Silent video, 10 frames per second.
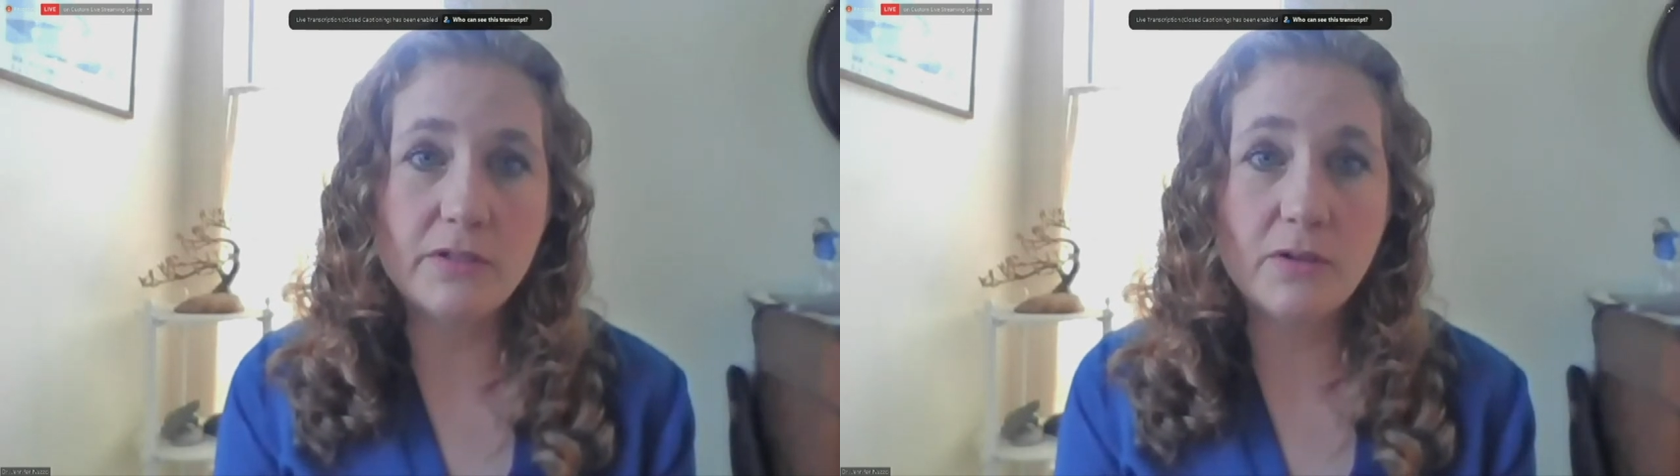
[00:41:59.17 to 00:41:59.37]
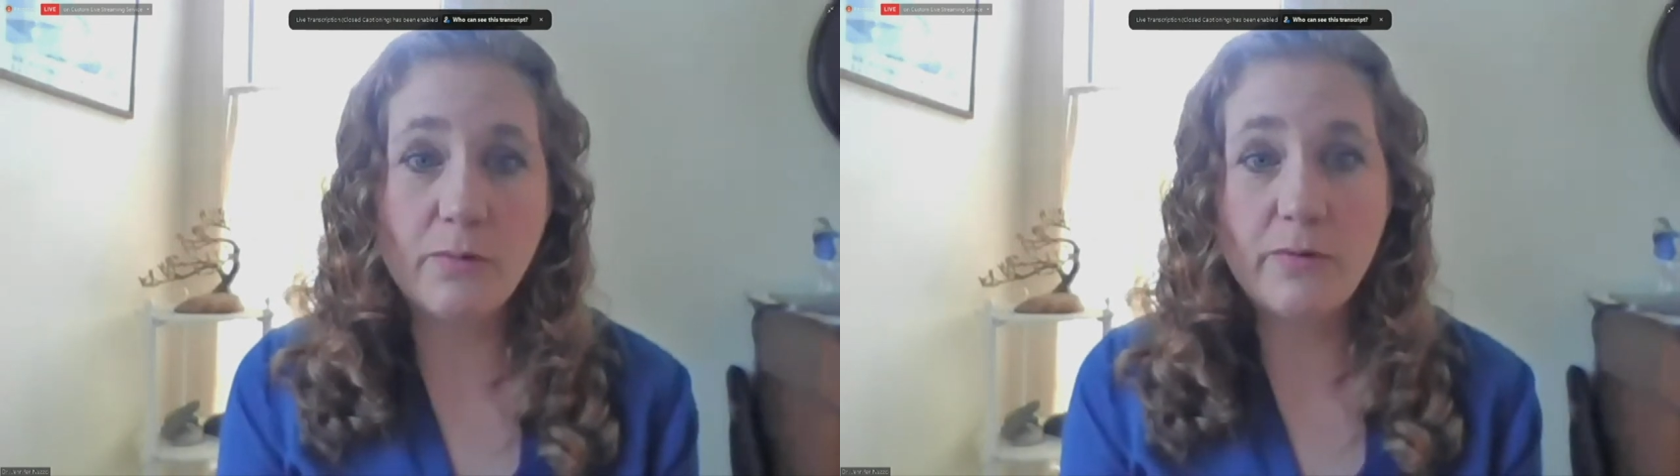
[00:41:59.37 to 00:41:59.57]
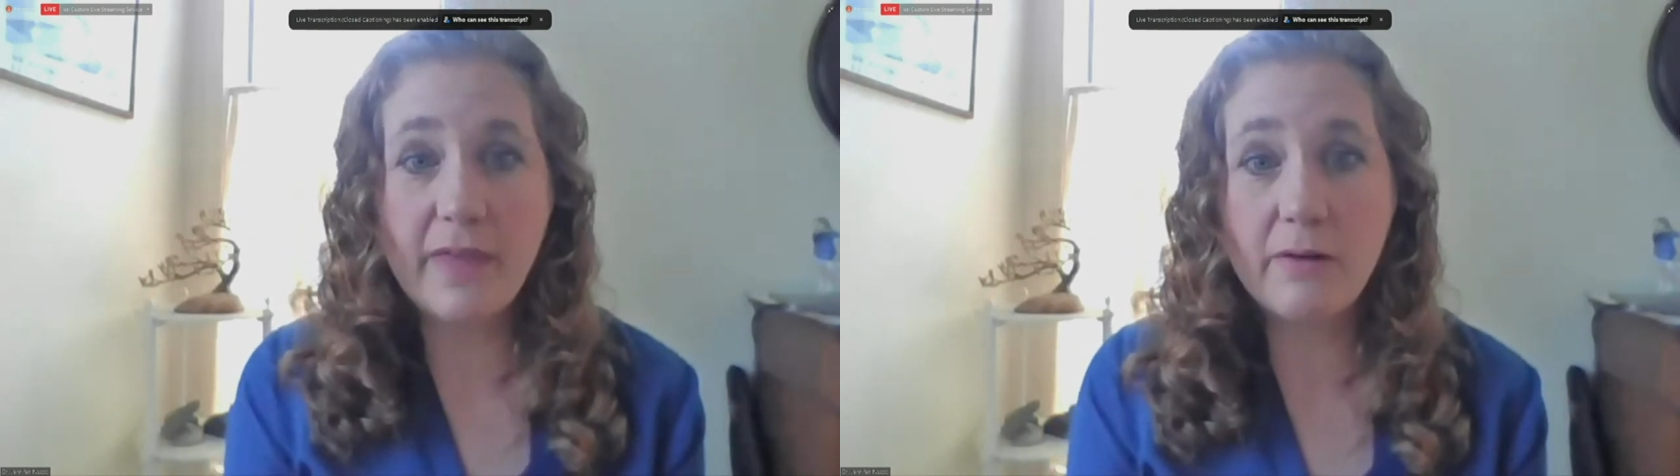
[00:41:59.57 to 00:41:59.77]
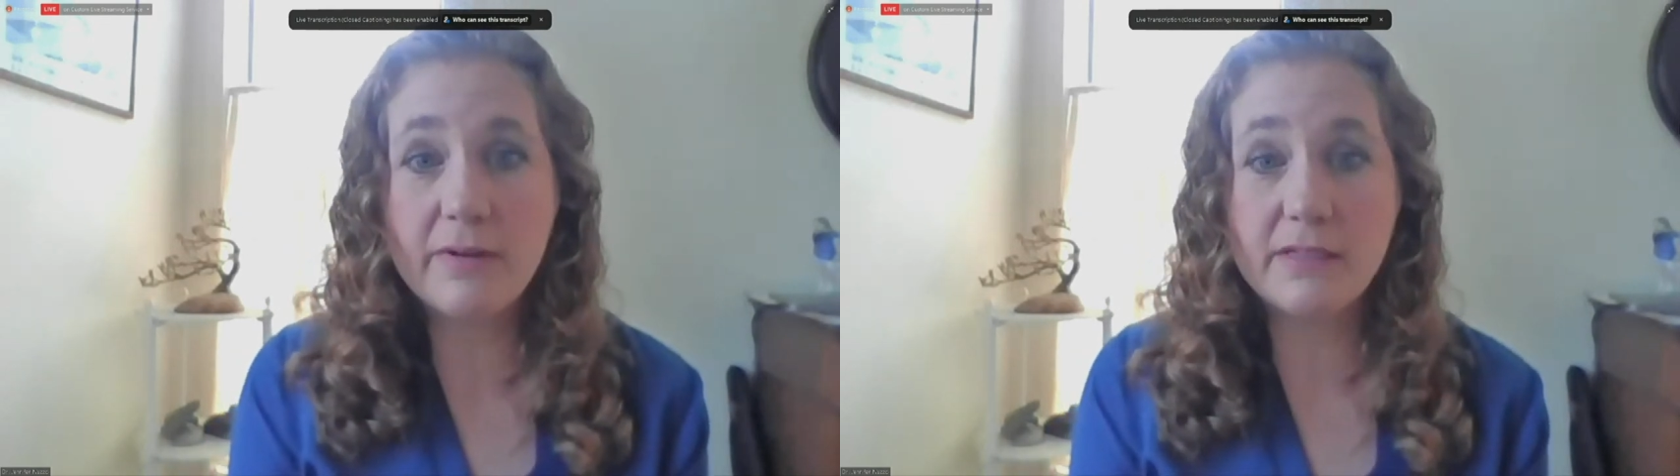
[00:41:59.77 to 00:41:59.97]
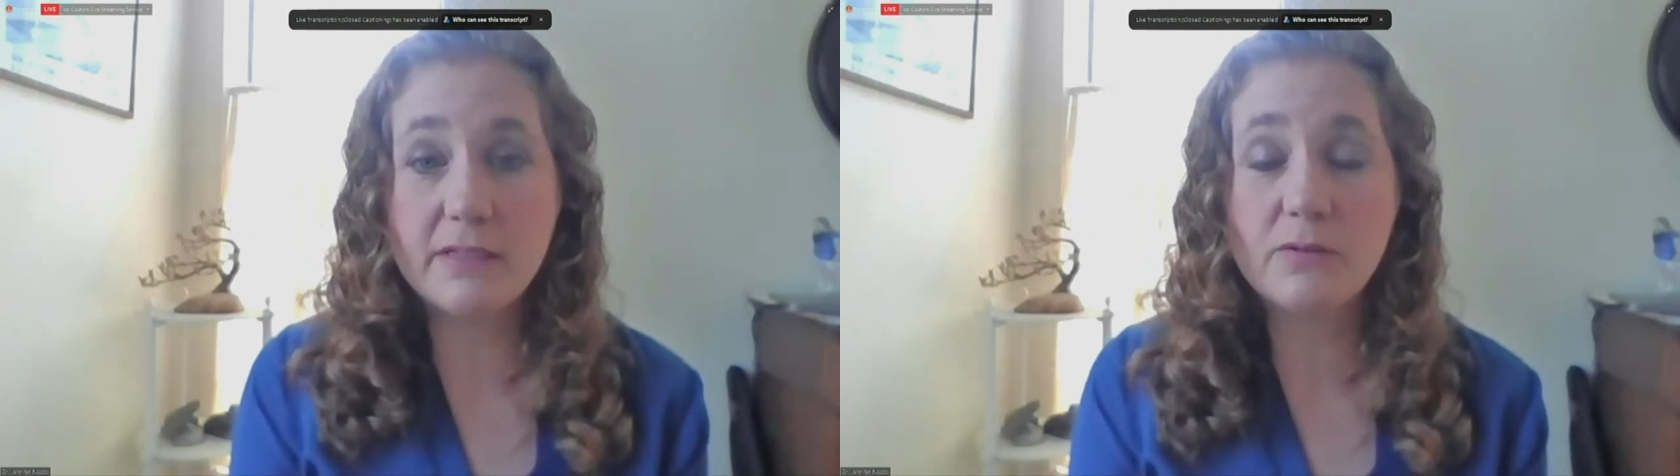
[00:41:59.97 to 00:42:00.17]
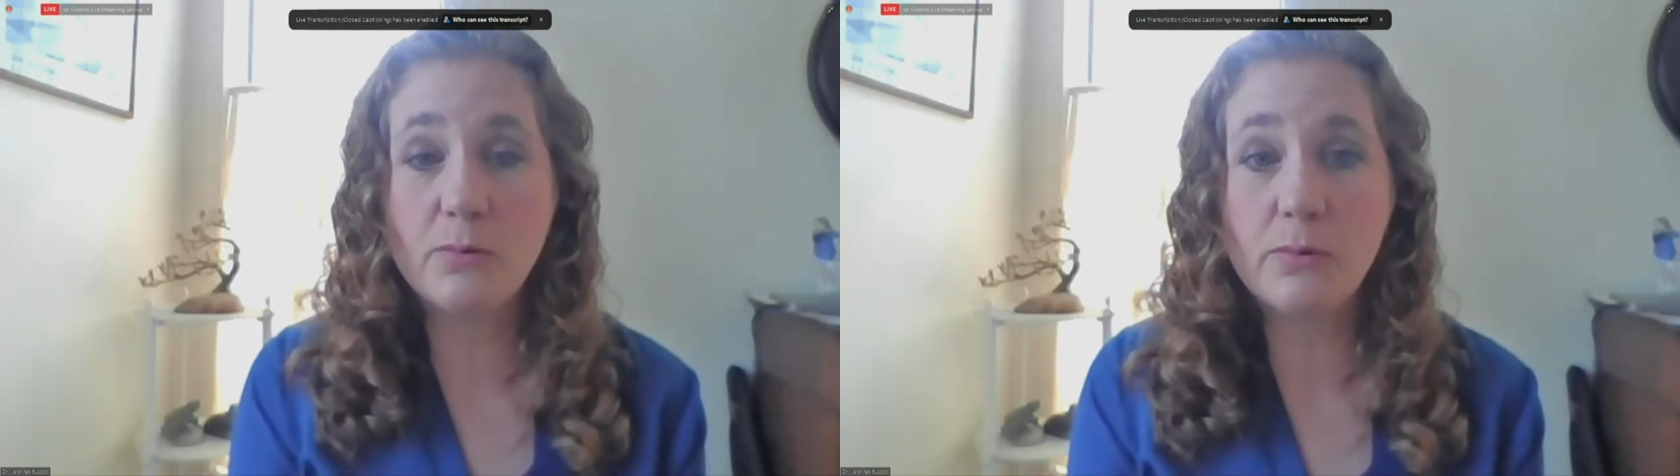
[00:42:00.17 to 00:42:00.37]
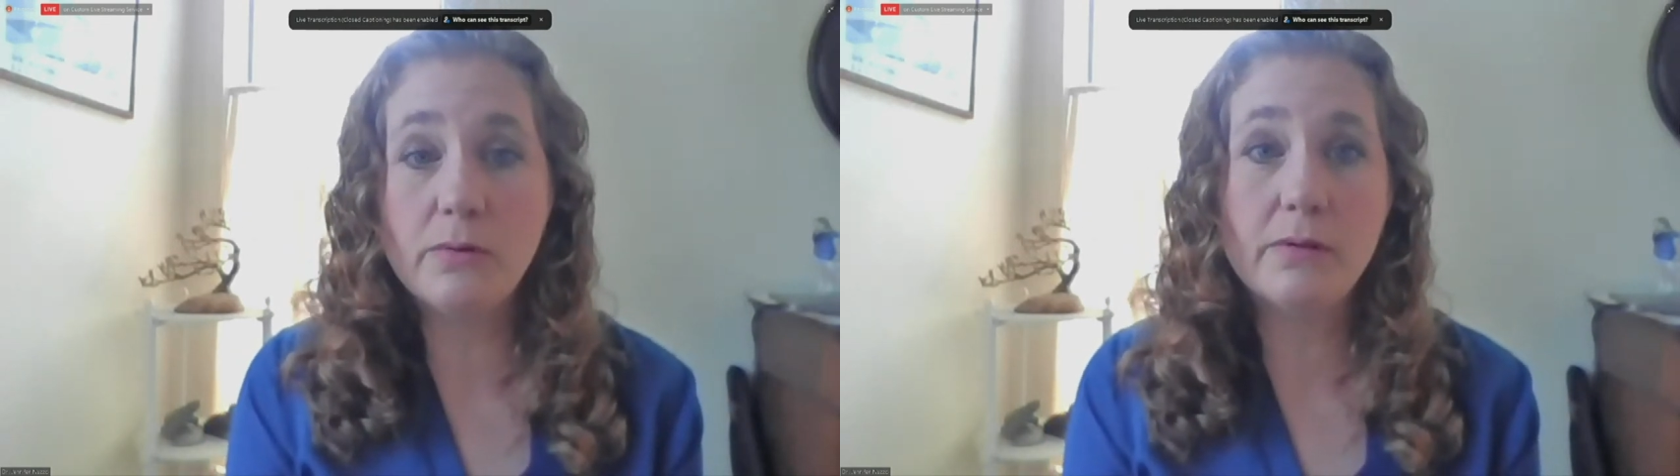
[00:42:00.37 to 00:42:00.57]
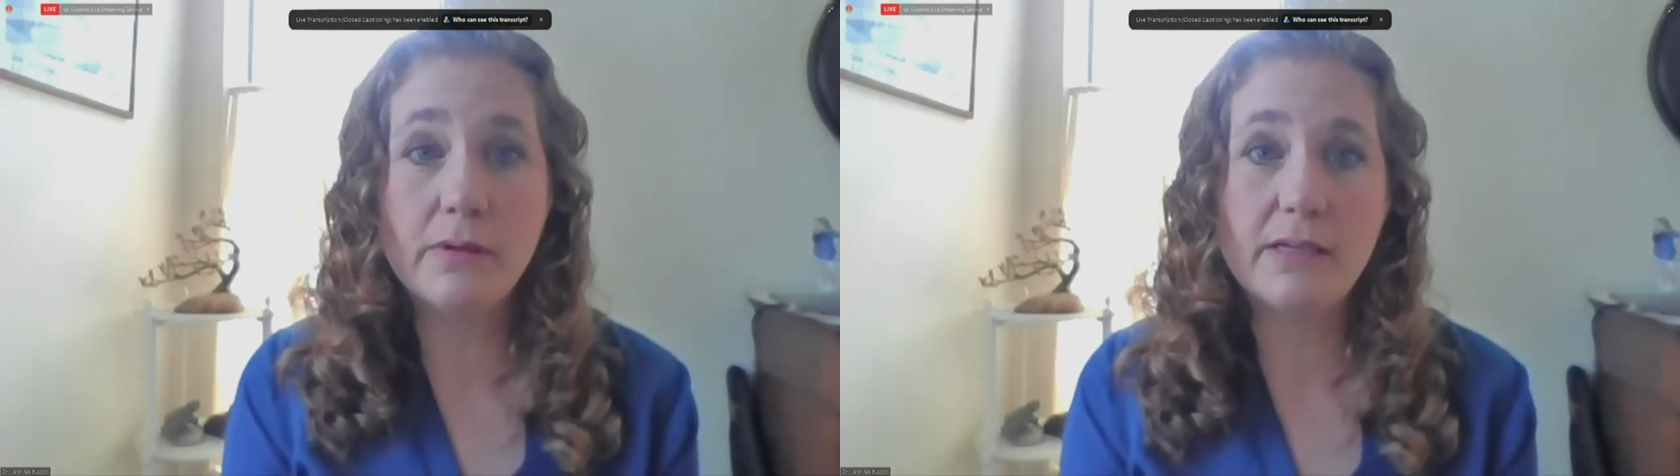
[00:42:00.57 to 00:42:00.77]
So for that reason,
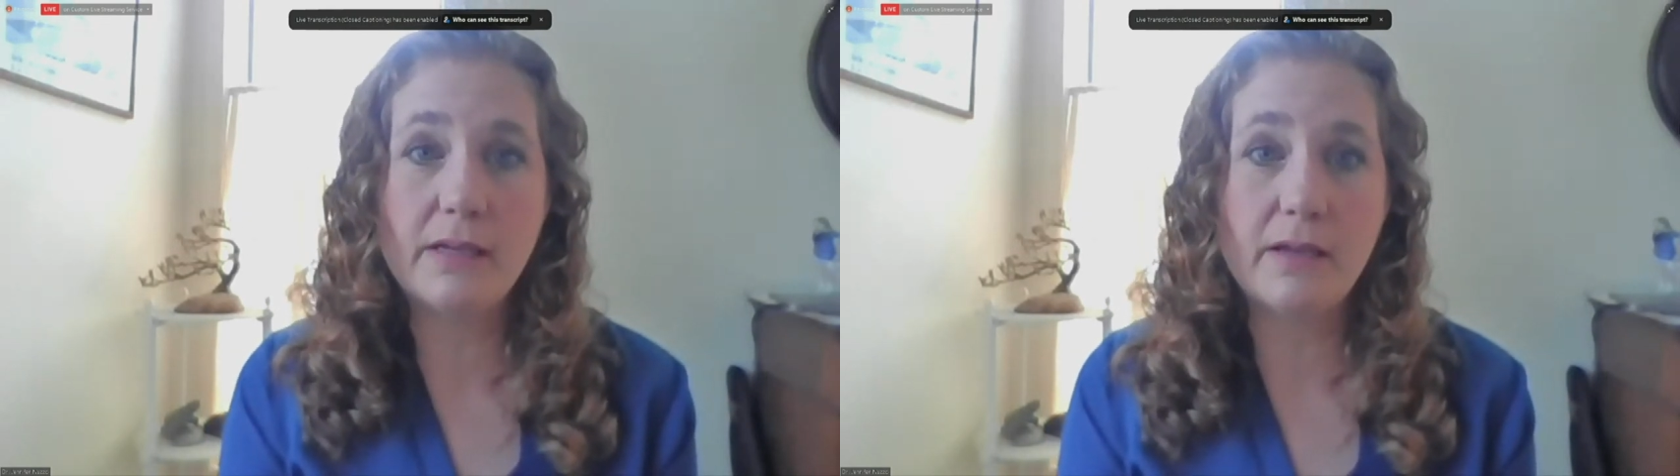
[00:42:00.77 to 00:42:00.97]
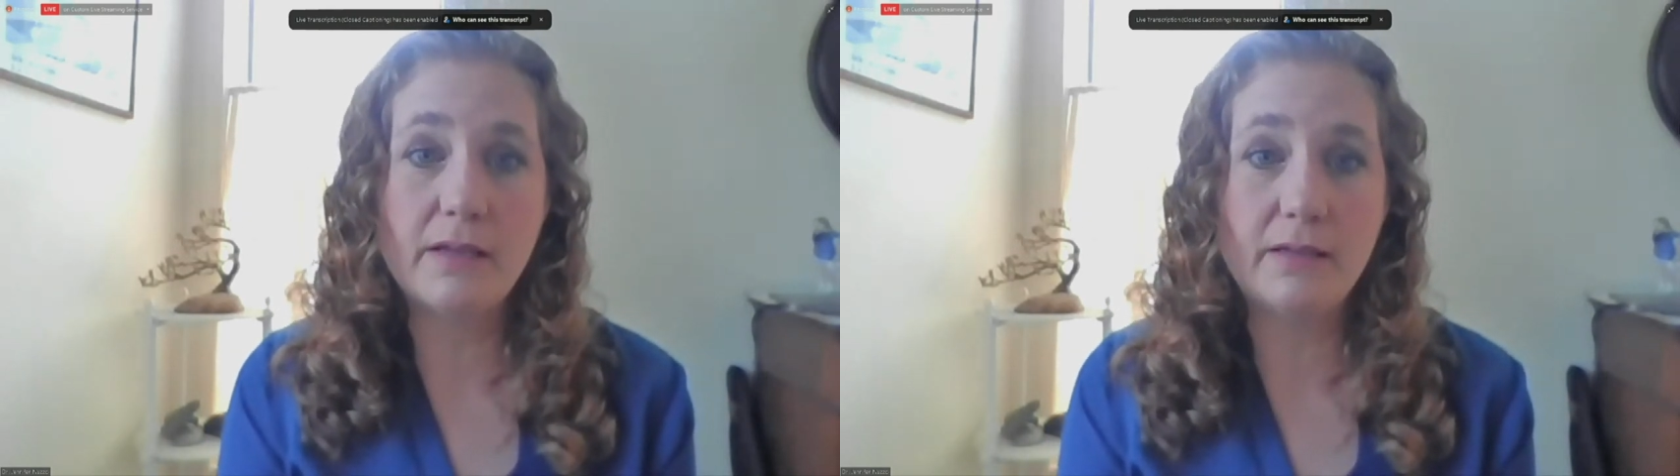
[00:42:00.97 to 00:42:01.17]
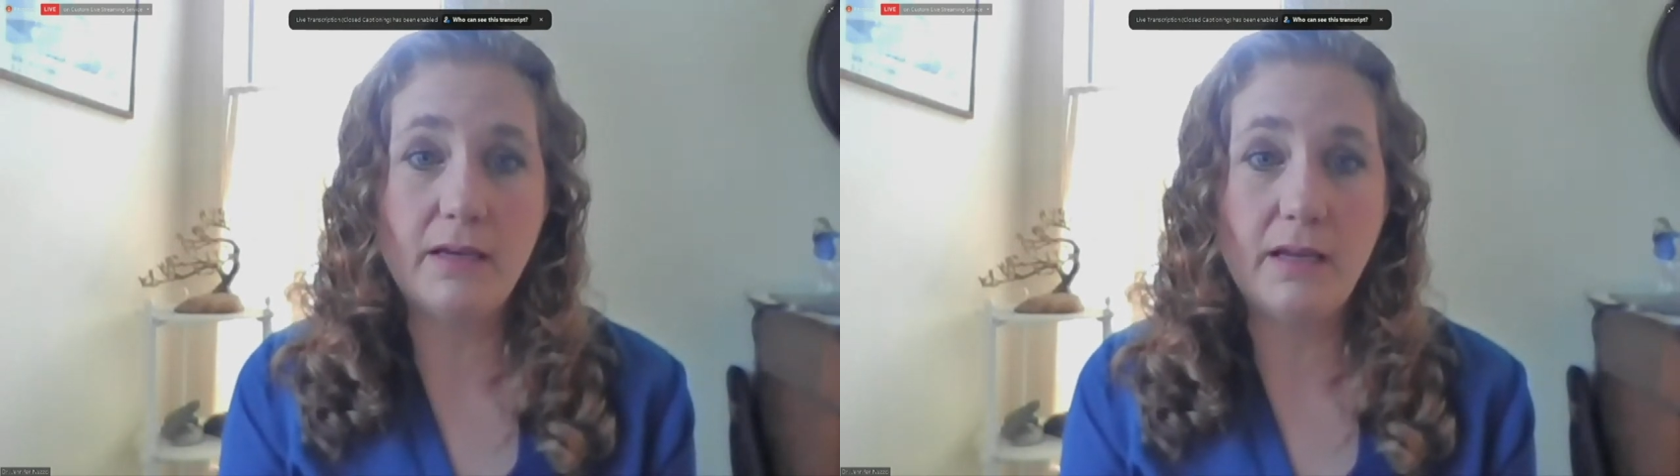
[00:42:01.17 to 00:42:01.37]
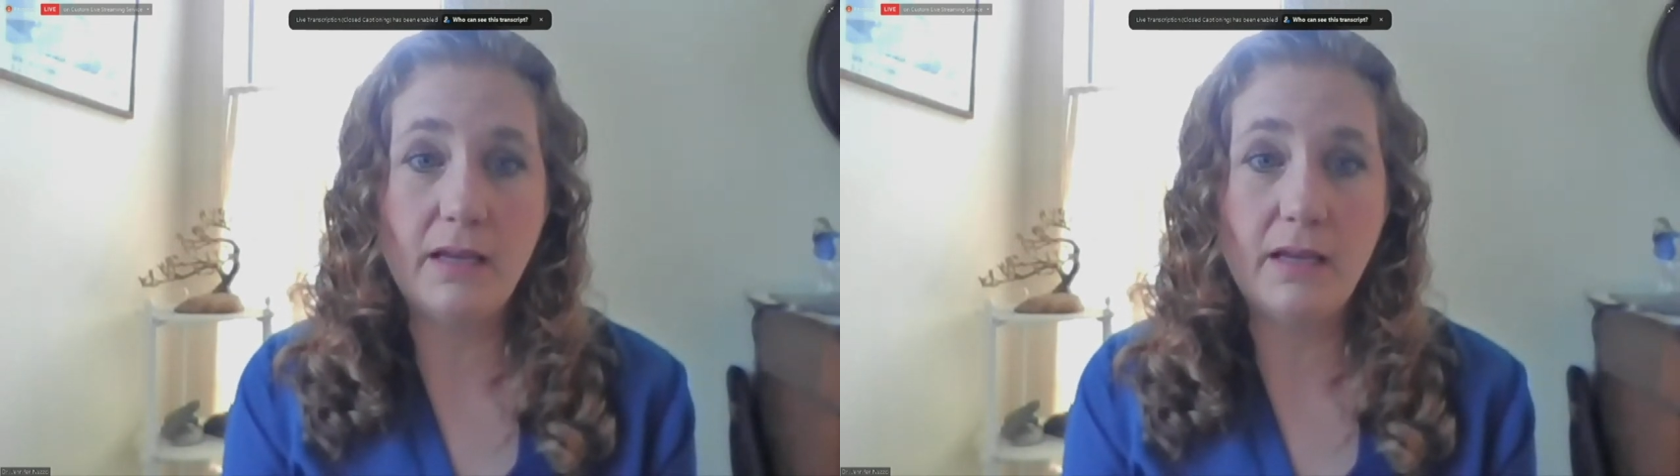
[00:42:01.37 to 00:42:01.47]
school in,